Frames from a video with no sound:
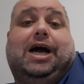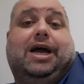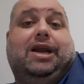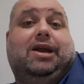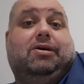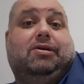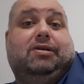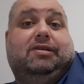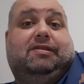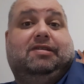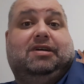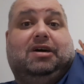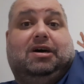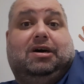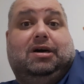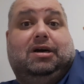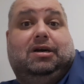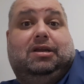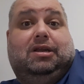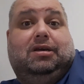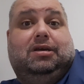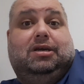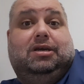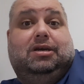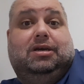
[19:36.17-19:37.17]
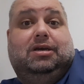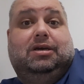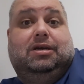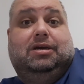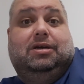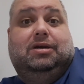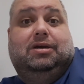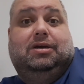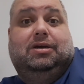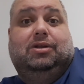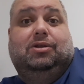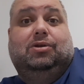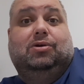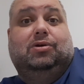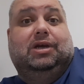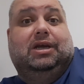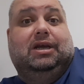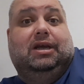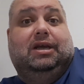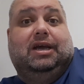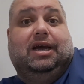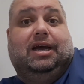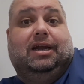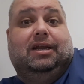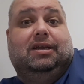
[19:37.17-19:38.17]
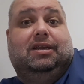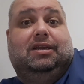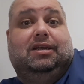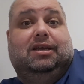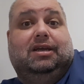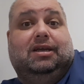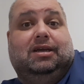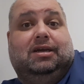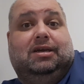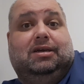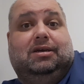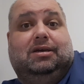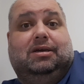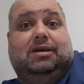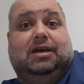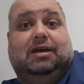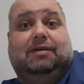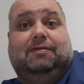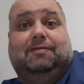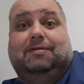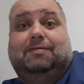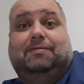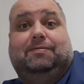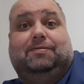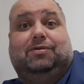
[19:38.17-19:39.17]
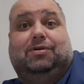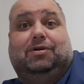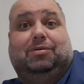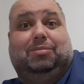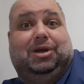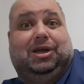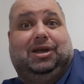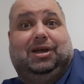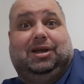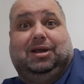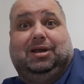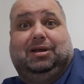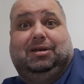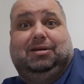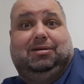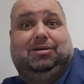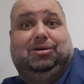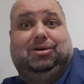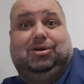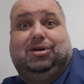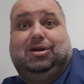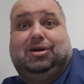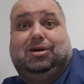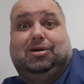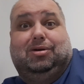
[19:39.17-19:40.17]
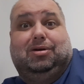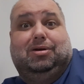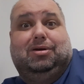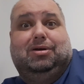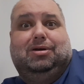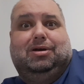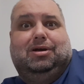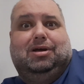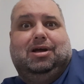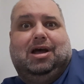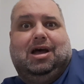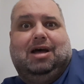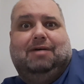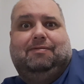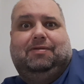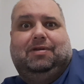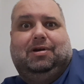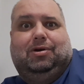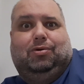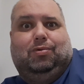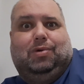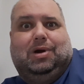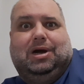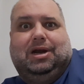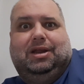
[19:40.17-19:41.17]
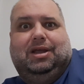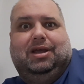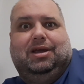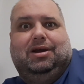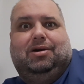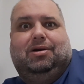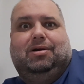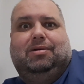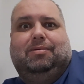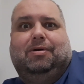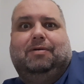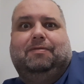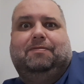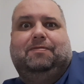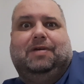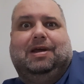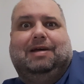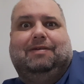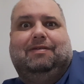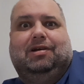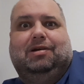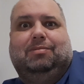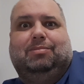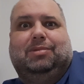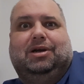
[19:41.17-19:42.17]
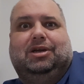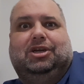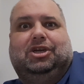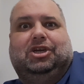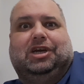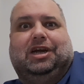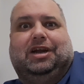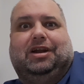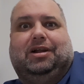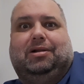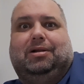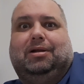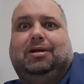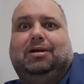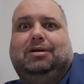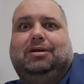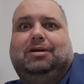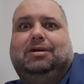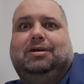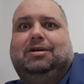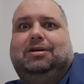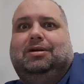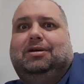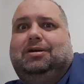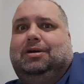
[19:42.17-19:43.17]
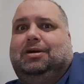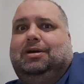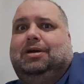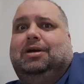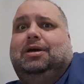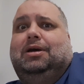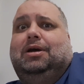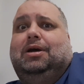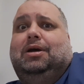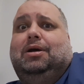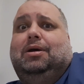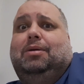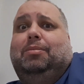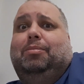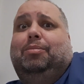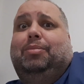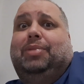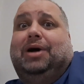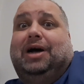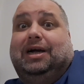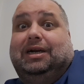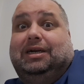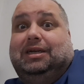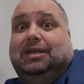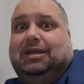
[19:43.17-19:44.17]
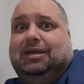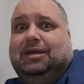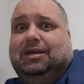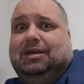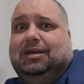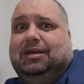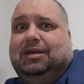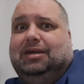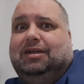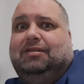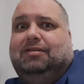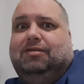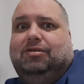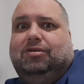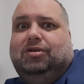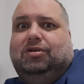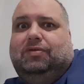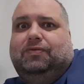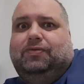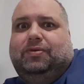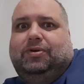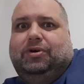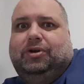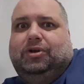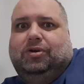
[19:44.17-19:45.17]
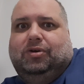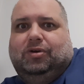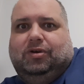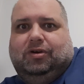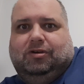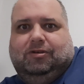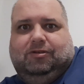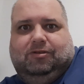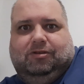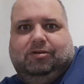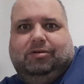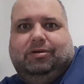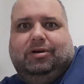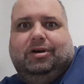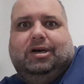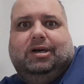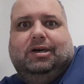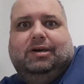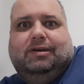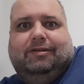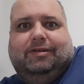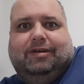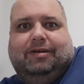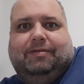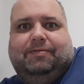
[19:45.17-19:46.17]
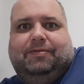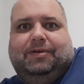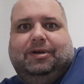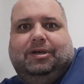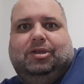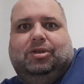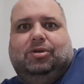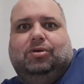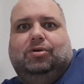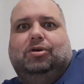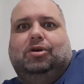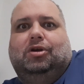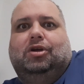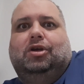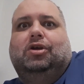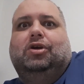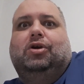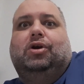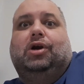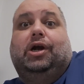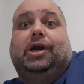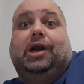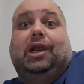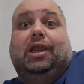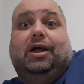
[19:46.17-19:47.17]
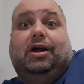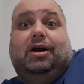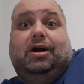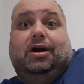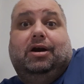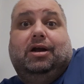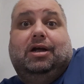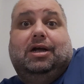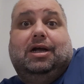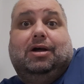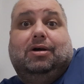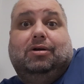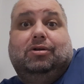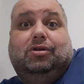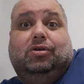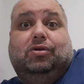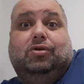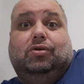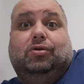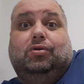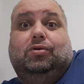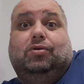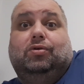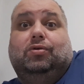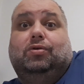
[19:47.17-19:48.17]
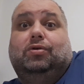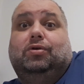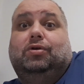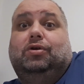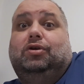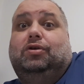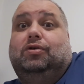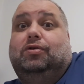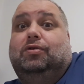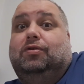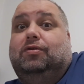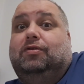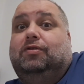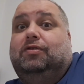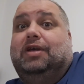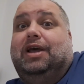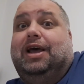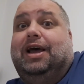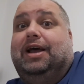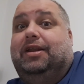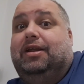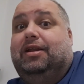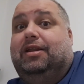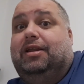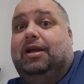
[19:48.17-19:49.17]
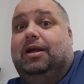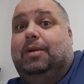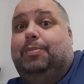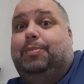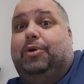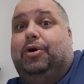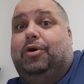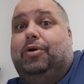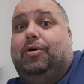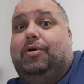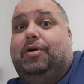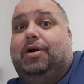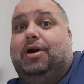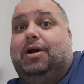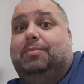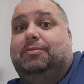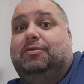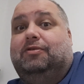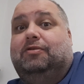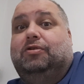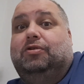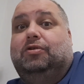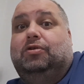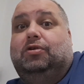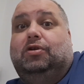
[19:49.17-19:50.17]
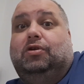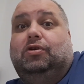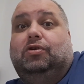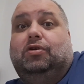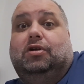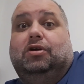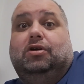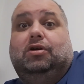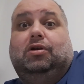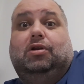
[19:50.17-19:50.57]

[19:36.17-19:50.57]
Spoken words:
I know it's hard doing editing, even for me, after 1 year of having my channel, but it's good for you because you learn something too. You learn how to use editing programs, you